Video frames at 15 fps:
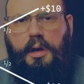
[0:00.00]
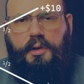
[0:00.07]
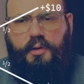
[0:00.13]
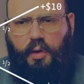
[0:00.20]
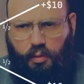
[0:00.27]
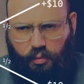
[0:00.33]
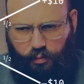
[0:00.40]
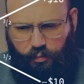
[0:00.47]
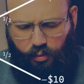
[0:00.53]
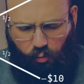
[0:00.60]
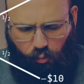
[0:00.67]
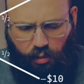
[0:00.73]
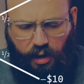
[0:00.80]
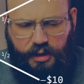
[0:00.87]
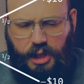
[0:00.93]
So
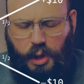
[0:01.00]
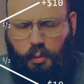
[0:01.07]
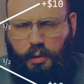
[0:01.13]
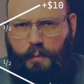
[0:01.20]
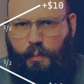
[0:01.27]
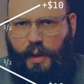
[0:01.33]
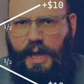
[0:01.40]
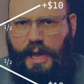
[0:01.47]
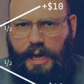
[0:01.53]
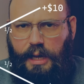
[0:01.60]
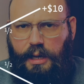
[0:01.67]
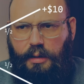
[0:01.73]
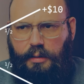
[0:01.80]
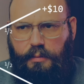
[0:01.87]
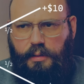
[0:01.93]
what you would
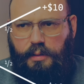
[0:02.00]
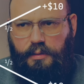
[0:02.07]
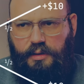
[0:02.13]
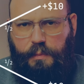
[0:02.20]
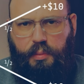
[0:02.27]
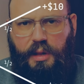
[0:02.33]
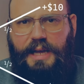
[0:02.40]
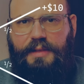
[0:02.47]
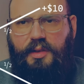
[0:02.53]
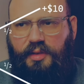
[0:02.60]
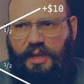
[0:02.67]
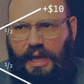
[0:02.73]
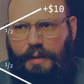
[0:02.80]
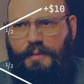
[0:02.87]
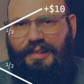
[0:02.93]
pay to play this
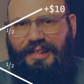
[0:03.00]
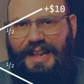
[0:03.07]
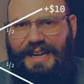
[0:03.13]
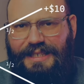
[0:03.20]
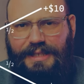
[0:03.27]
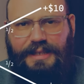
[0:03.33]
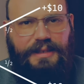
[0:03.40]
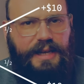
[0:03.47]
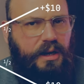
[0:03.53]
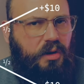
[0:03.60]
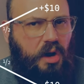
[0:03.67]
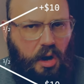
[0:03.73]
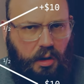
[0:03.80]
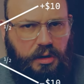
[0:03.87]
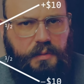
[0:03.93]
game is less than ten
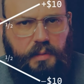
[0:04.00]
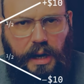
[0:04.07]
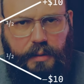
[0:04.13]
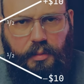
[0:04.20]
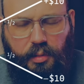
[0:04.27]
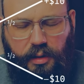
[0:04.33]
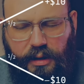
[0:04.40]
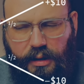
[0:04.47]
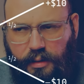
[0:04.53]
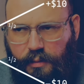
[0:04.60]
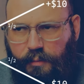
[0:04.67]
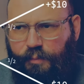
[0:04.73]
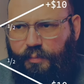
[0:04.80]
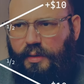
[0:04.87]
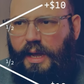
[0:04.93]
dollars probably.
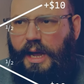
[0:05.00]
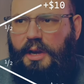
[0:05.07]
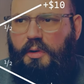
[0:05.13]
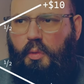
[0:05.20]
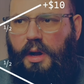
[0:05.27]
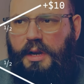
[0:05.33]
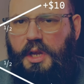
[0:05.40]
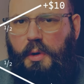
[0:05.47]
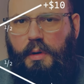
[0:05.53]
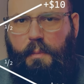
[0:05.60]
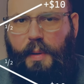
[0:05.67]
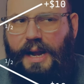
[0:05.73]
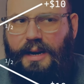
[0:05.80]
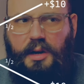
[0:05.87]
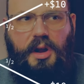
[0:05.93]
And what you would
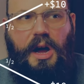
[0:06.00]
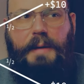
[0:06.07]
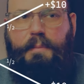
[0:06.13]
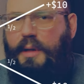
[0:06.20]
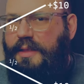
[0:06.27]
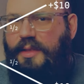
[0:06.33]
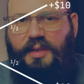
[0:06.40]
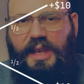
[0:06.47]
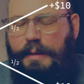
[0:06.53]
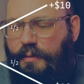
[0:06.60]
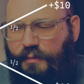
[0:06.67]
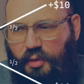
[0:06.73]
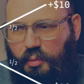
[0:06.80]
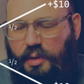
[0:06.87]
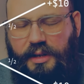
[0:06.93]
pay to not play this game,
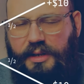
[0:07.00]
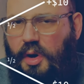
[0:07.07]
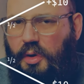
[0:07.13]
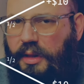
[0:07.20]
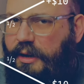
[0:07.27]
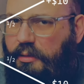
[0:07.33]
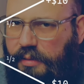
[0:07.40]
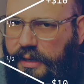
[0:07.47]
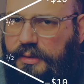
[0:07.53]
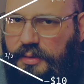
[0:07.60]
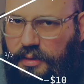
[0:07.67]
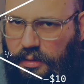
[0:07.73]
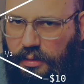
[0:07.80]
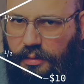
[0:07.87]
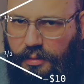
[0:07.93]
if you really don't like
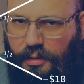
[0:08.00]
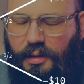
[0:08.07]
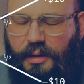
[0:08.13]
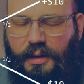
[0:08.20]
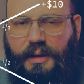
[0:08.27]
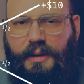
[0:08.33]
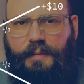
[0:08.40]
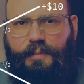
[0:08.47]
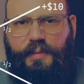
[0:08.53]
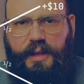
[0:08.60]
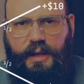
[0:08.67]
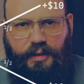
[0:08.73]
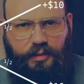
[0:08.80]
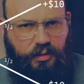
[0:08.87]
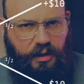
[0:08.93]
risk,
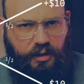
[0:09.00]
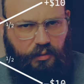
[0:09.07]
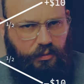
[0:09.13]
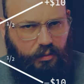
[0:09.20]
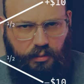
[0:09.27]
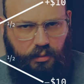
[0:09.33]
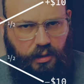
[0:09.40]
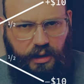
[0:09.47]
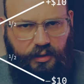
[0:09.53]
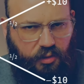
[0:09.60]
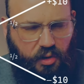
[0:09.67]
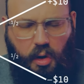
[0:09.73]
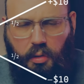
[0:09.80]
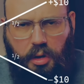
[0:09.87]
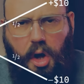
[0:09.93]
is is it's
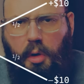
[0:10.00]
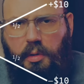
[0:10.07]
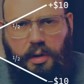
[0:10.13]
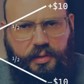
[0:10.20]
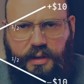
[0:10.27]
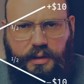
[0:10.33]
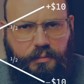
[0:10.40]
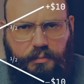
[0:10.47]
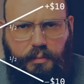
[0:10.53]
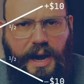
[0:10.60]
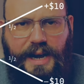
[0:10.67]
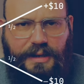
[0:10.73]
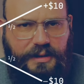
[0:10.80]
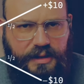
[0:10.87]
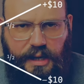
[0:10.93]
no lower than
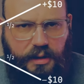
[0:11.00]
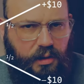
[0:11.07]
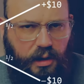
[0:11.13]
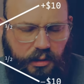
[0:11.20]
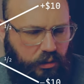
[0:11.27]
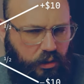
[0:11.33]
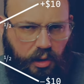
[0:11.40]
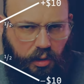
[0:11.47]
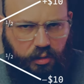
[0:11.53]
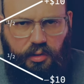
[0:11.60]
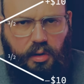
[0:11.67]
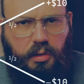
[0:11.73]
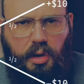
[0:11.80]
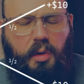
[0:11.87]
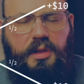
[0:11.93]
minus ten. It, you know, it's
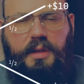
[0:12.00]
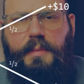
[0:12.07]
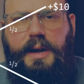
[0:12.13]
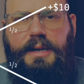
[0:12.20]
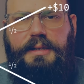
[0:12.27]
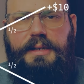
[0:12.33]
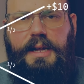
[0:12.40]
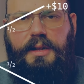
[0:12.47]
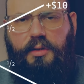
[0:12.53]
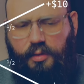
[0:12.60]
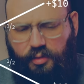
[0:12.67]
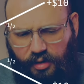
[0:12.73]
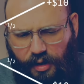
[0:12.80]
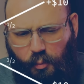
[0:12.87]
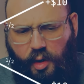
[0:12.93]
no lower than minus ten. So
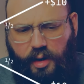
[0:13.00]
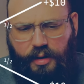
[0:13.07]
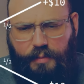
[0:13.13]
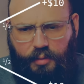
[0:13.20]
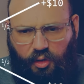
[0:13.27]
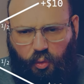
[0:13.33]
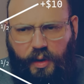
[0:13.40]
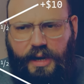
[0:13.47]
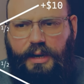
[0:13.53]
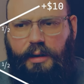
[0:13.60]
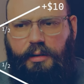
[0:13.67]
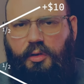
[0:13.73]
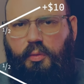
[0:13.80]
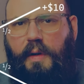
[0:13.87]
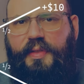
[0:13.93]
somewhere in between
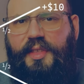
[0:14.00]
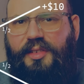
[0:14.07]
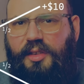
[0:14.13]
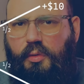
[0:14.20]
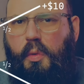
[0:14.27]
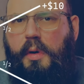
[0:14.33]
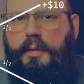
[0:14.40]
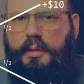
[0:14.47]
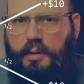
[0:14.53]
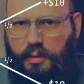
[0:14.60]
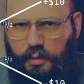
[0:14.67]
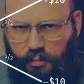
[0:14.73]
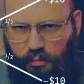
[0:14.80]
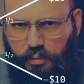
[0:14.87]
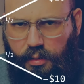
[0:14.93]
here is what this is worth to
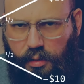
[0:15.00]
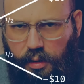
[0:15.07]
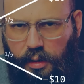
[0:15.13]
you.